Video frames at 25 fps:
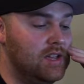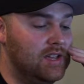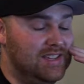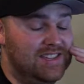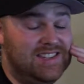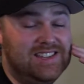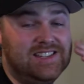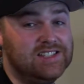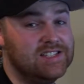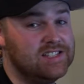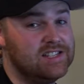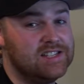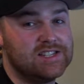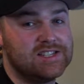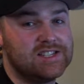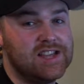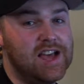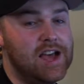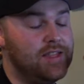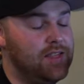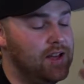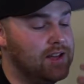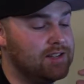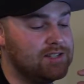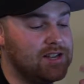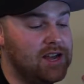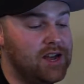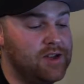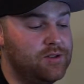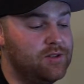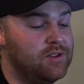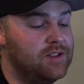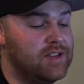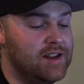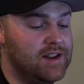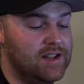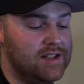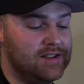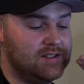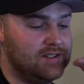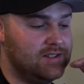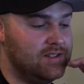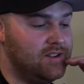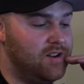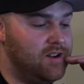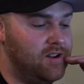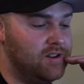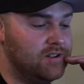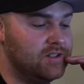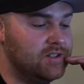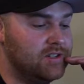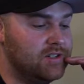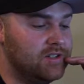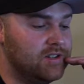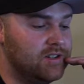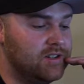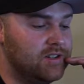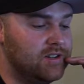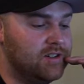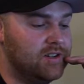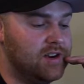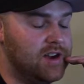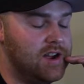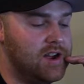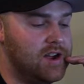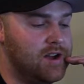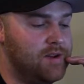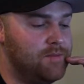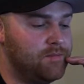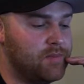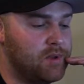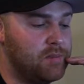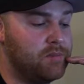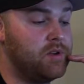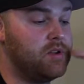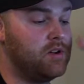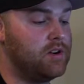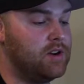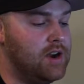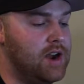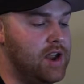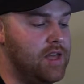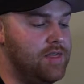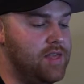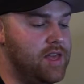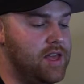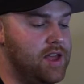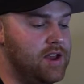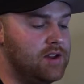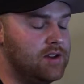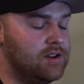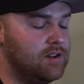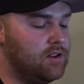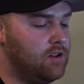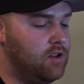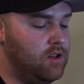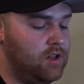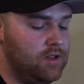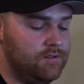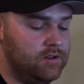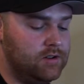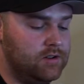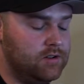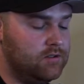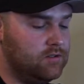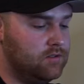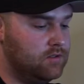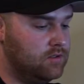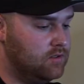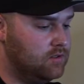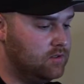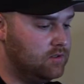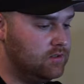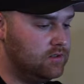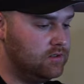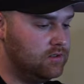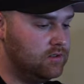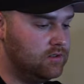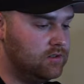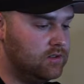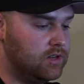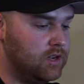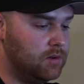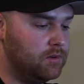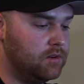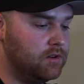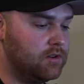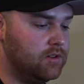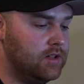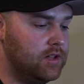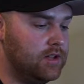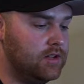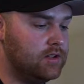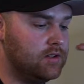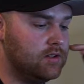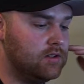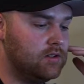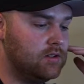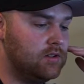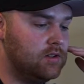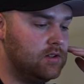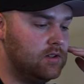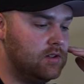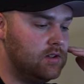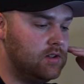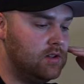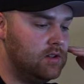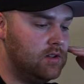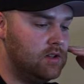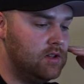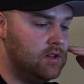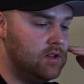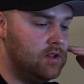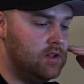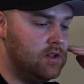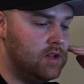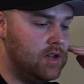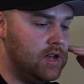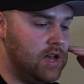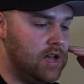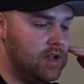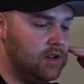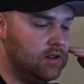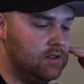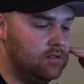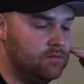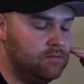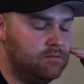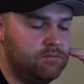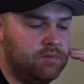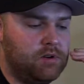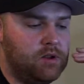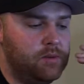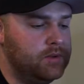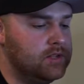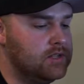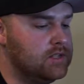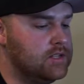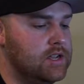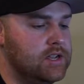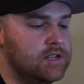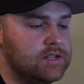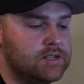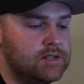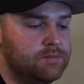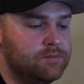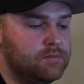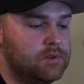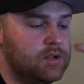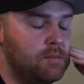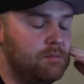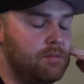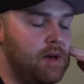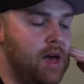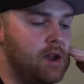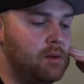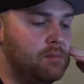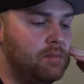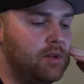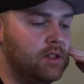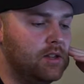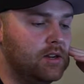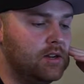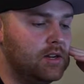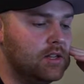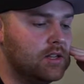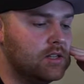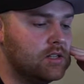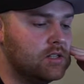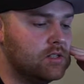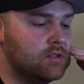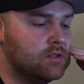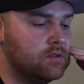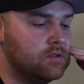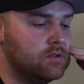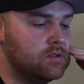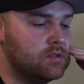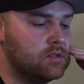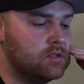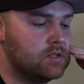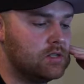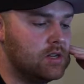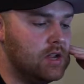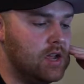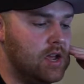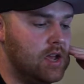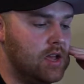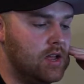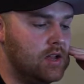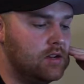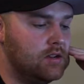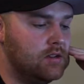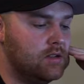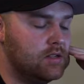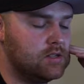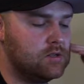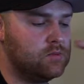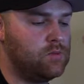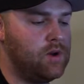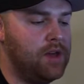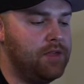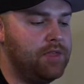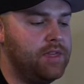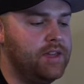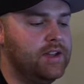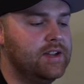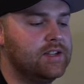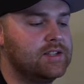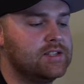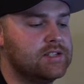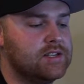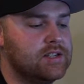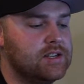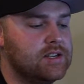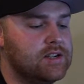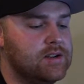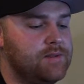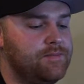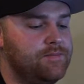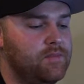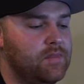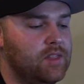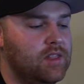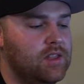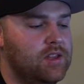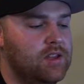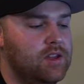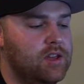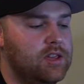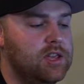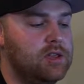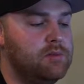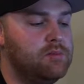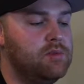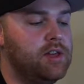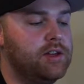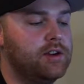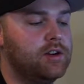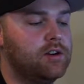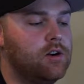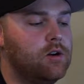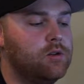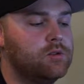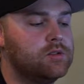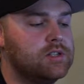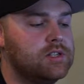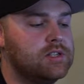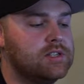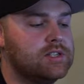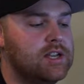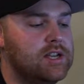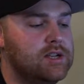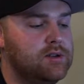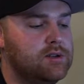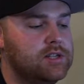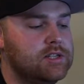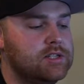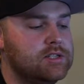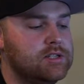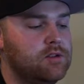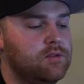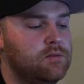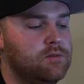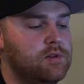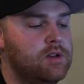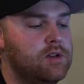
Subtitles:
easy as that. That's how you get it onto your computer. And then all you have to do, double click. I'll probably say it's got compatibility issues, and this is why I think it's a emulator hosting site, because